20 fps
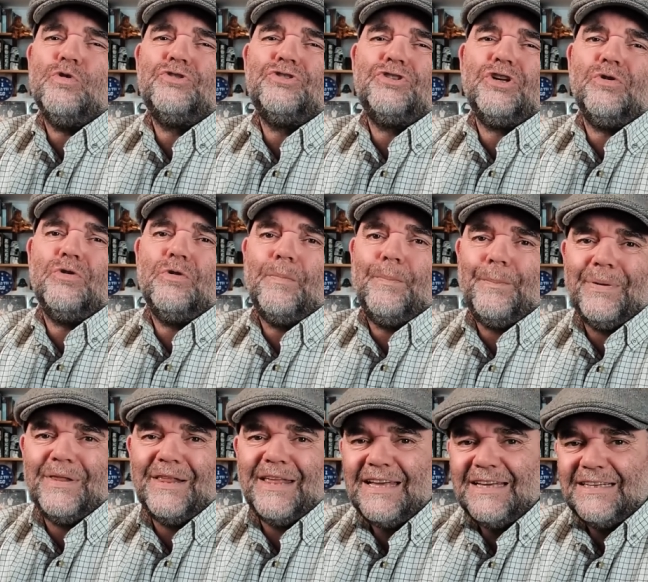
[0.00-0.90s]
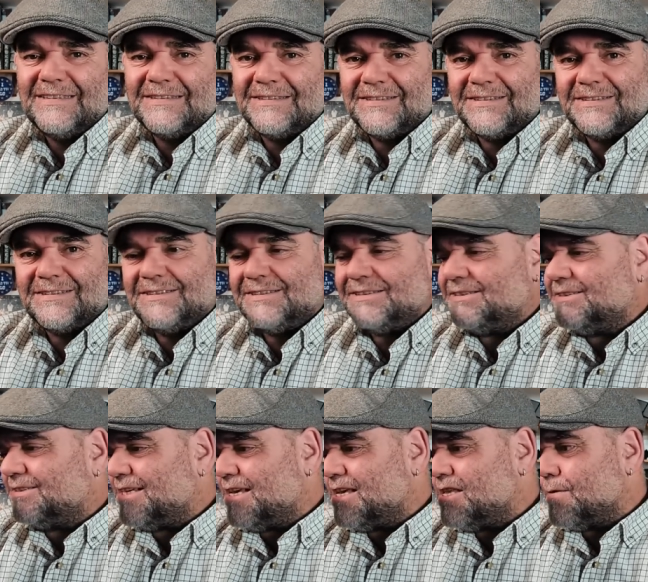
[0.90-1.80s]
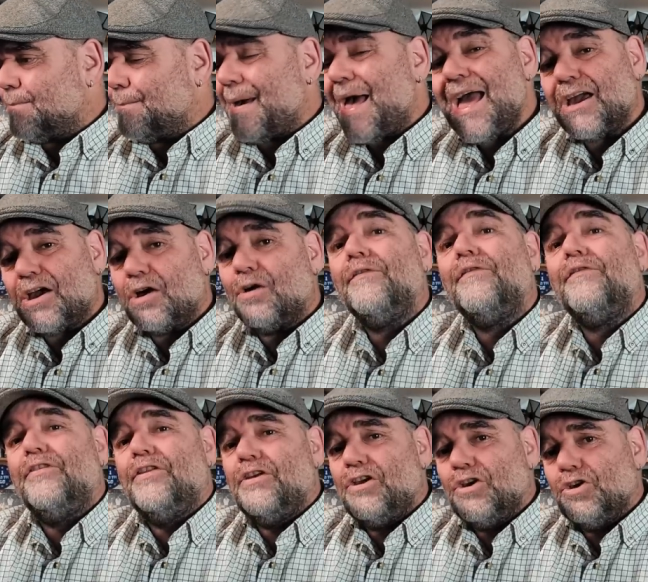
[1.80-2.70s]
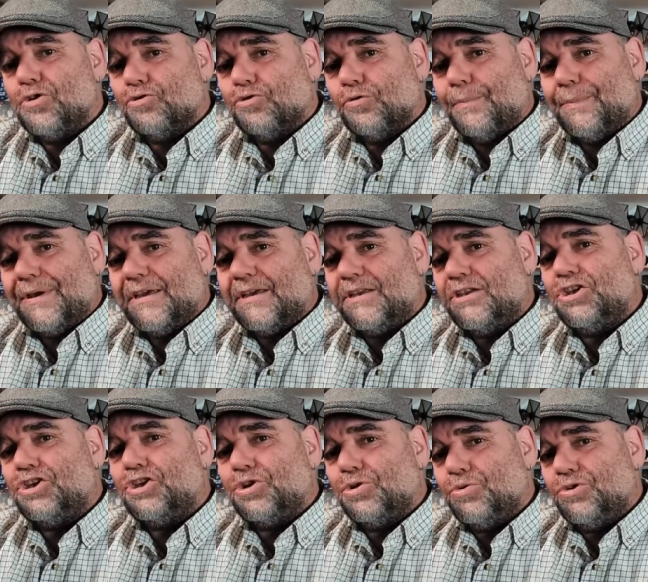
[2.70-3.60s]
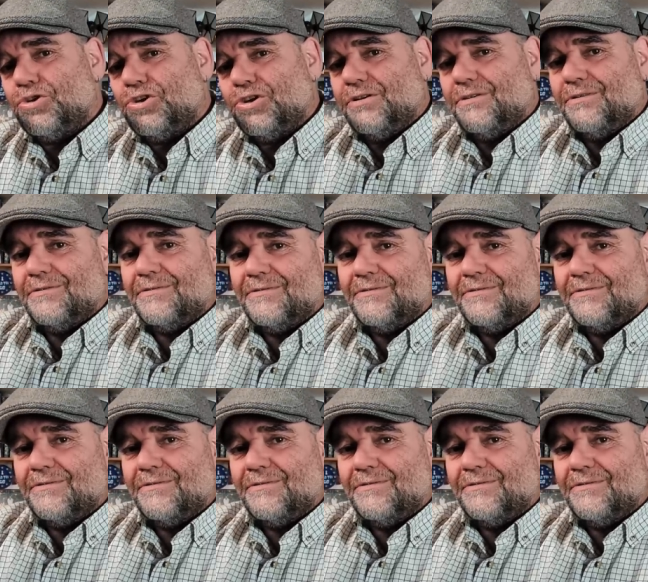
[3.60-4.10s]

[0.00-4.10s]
so pleased to see the back of the European Union.